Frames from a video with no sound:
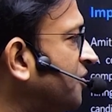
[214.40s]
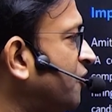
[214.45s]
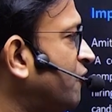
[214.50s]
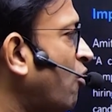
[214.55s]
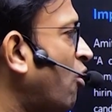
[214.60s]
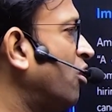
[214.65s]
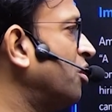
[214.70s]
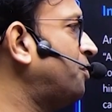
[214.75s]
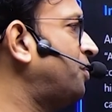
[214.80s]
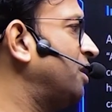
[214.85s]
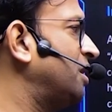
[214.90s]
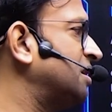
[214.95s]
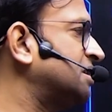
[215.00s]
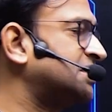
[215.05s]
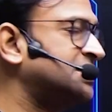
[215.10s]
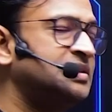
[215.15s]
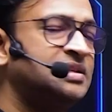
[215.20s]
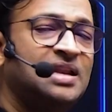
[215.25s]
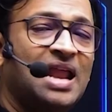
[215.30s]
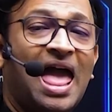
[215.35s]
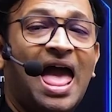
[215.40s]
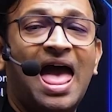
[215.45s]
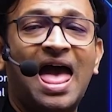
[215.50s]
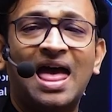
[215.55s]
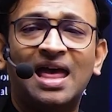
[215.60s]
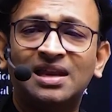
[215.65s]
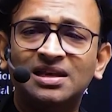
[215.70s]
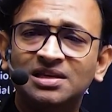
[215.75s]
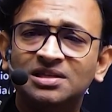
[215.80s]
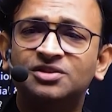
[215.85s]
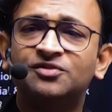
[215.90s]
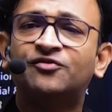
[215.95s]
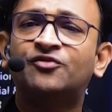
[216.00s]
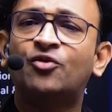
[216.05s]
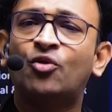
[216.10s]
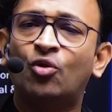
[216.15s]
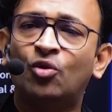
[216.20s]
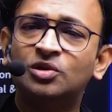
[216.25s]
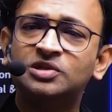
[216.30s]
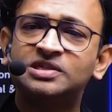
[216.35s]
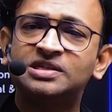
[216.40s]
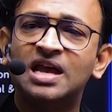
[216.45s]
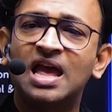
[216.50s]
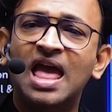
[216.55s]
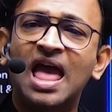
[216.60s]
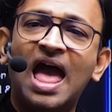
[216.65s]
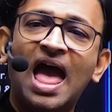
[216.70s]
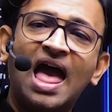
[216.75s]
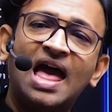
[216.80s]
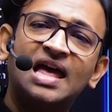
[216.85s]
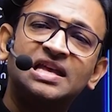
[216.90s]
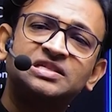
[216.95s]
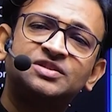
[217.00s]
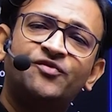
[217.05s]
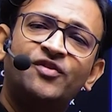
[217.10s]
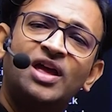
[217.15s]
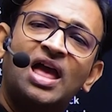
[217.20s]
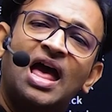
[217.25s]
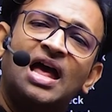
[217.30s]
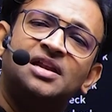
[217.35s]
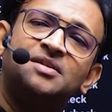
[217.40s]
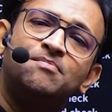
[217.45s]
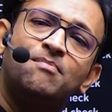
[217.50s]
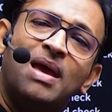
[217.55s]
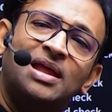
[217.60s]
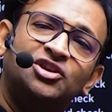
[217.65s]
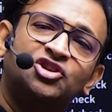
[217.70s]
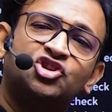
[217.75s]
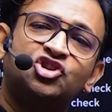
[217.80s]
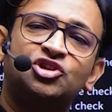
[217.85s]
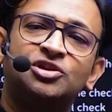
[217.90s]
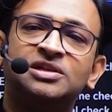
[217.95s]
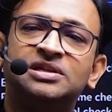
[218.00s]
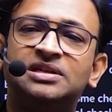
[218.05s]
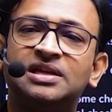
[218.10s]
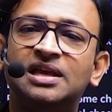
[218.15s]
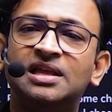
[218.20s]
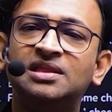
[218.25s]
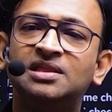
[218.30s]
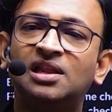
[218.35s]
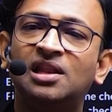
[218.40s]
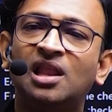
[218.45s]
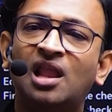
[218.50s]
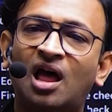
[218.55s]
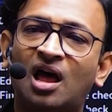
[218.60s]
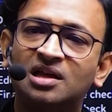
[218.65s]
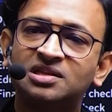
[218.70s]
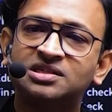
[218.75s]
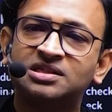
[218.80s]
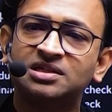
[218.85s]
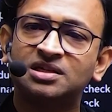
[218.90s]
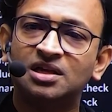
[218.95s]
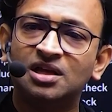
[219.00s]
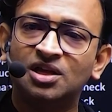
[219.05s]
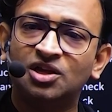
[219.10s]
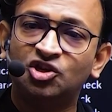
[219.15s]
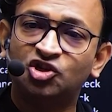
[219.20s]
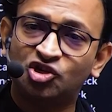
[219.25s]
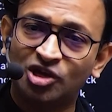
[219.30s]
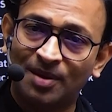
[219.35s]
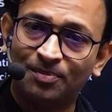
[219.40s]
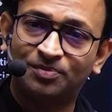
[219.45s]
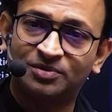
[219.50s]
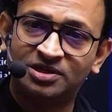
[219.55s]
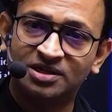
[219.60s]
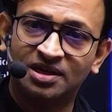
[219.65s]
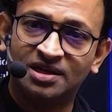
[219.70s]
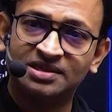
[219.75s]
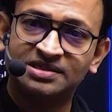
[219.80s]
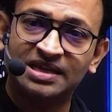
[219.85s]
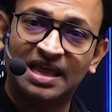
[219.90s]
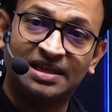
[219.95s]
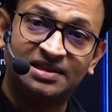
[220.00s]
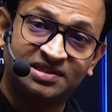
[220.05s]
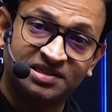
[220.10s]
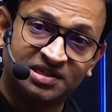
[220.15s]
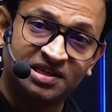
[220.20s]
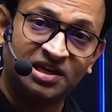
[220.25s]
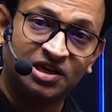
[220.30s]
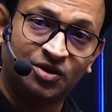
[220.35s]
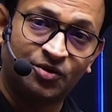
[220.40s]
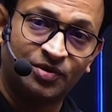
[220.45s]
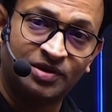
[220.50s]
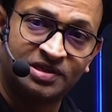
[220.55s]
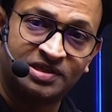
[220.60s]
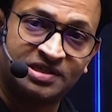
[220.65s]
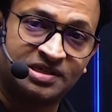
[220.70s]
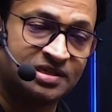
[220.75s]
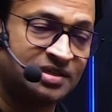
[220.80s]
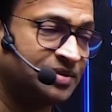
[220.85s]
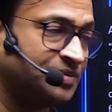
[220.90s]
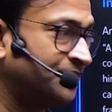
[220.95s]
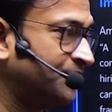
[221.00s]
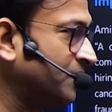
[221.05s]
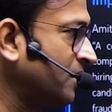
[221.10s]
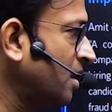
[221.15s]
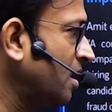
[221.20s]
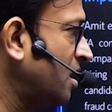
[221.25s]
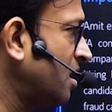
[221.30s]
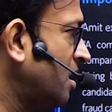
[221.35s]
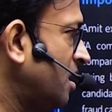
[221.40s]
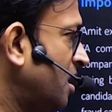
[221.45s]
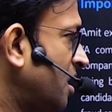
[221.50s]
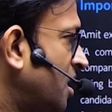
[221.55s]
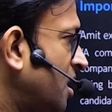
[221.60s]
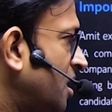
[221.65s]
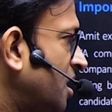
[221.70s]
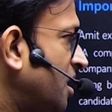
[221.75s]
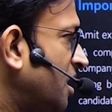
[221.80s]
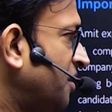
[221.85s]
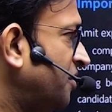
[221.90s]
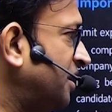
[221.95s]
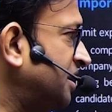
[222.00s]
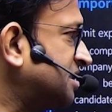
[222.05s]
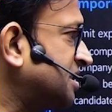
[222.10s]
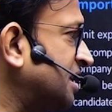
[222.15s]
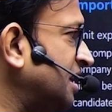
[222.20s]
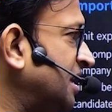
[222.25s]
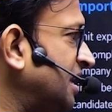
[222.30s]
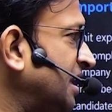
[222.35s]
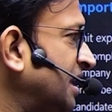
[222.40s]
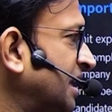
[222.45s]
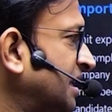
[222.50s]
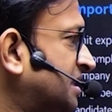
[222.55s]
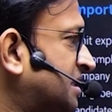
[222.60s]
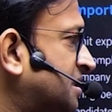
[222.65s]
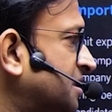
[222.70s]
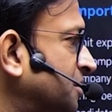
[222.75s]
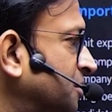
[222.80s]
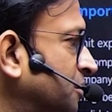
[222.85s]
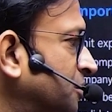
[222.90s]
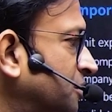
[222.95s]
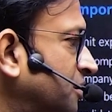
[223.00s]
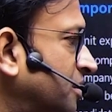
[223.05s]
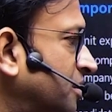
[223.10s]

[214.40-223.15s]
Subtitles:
wrong person, and of course, as we had mentioned in the last chapters and secrets, this can lead to